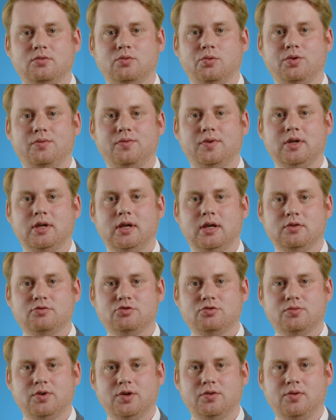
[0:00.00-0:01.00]

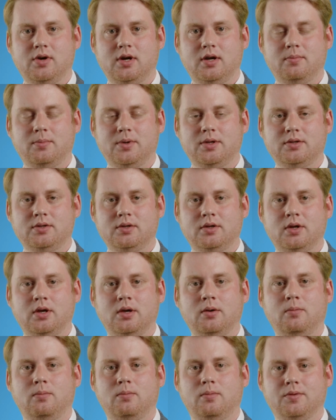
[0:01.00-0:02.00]
notification requirement
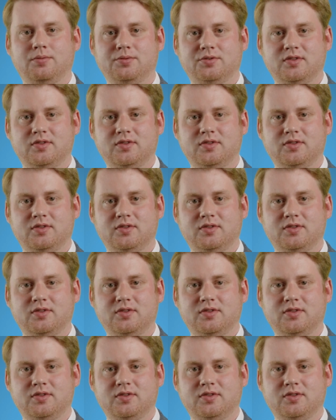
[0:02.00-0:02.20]
with